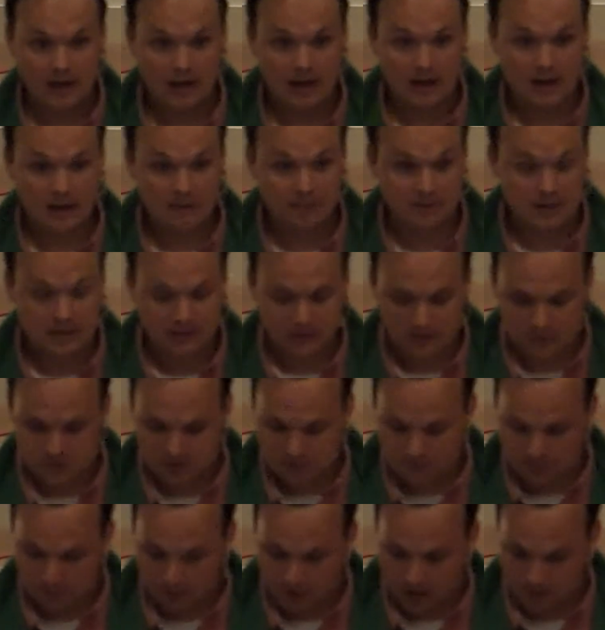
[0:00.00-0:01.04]
I think there's
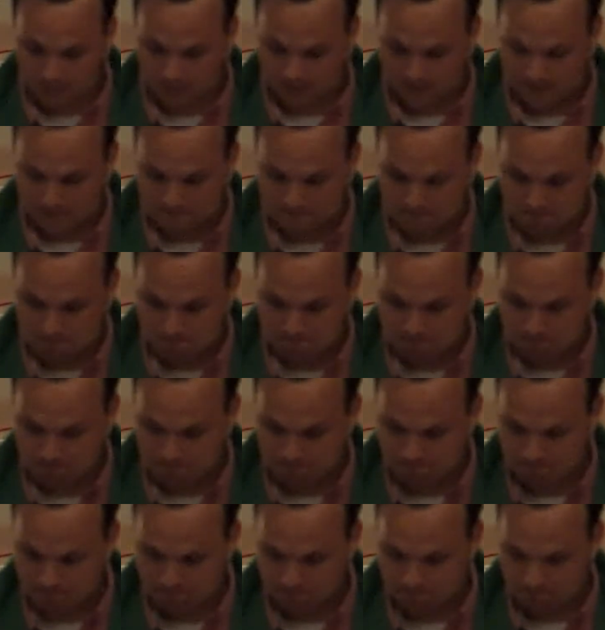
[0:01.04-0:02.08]
a problem.
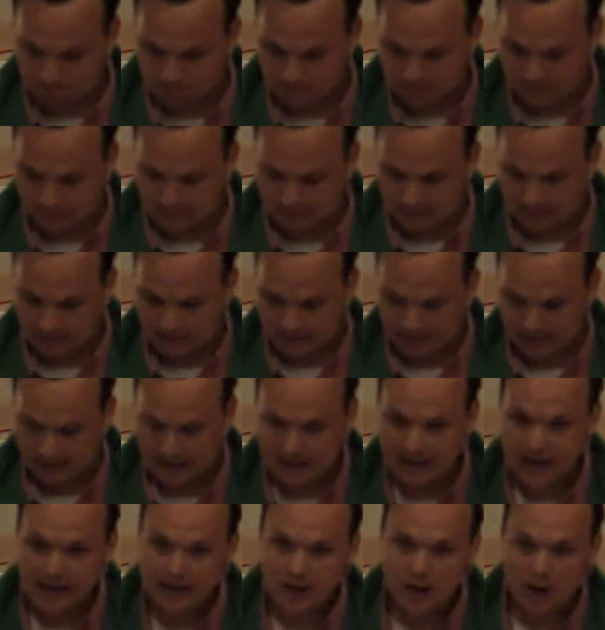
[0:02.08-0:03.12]

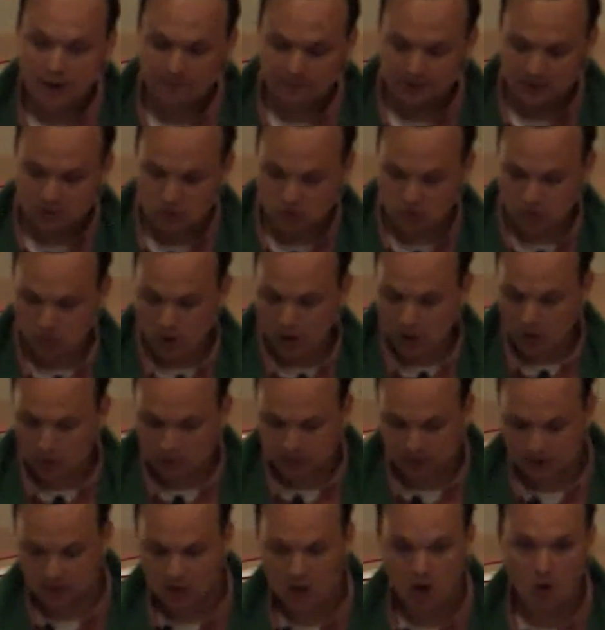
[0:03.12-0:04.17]
And I often struggle
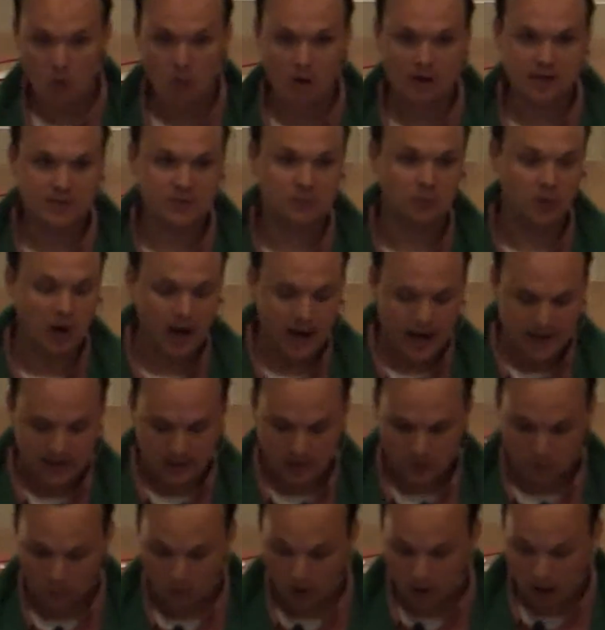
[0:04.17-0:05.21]
to know what is right
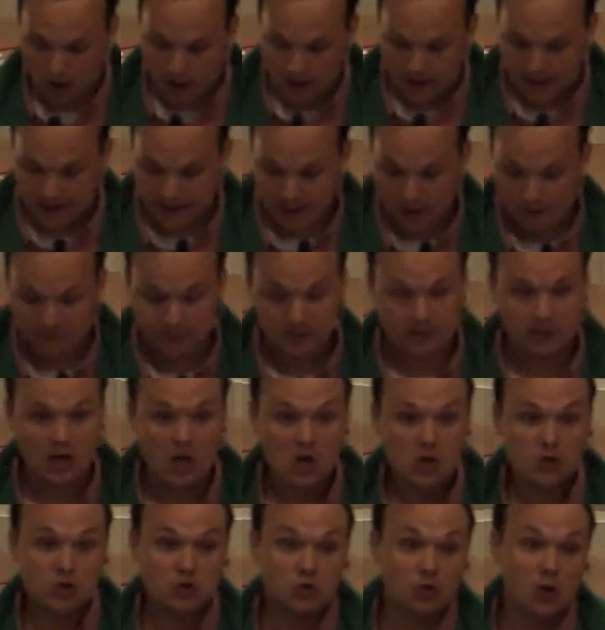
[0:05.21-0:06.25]
and wrong. I often
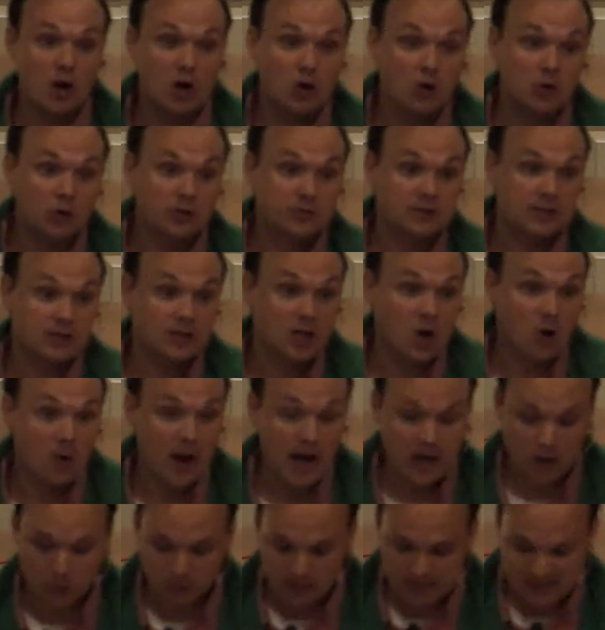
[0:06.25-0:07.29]
struggle to know
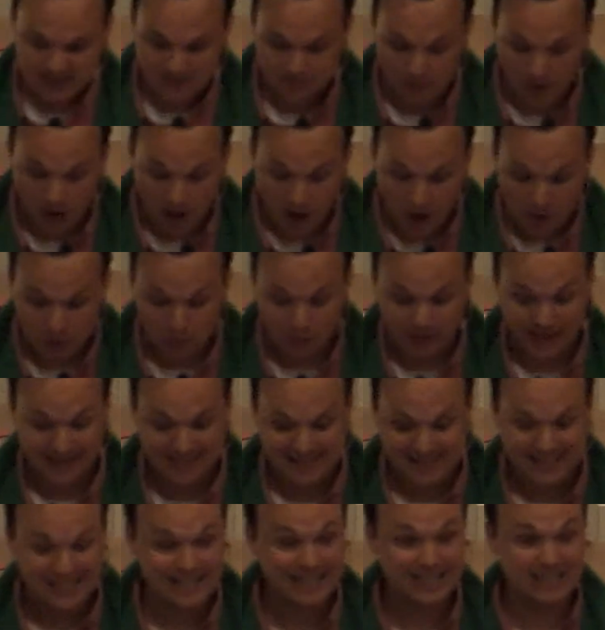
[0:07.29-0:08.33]
how to respond when I
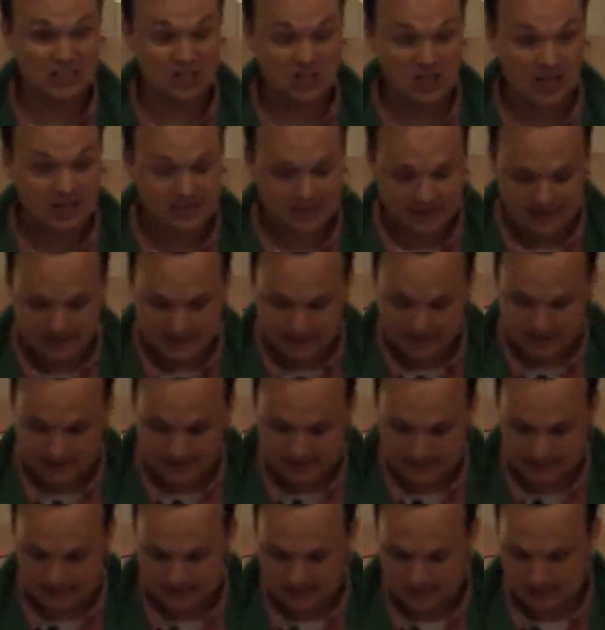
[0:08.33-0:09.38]
see
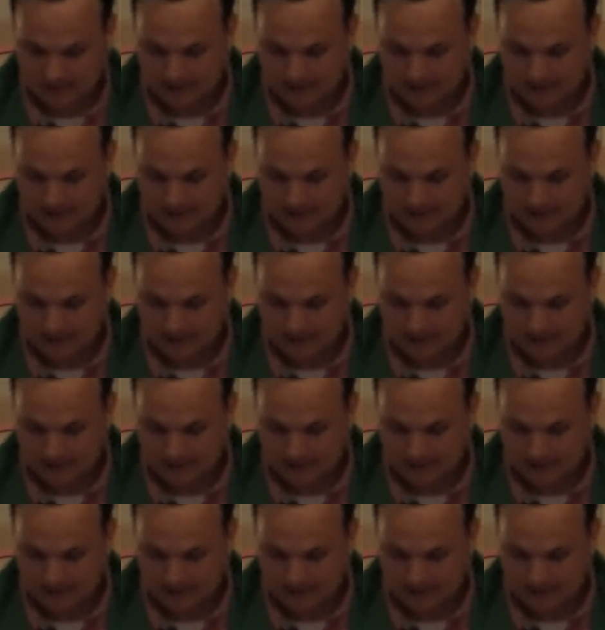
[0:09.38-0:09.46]
injustices.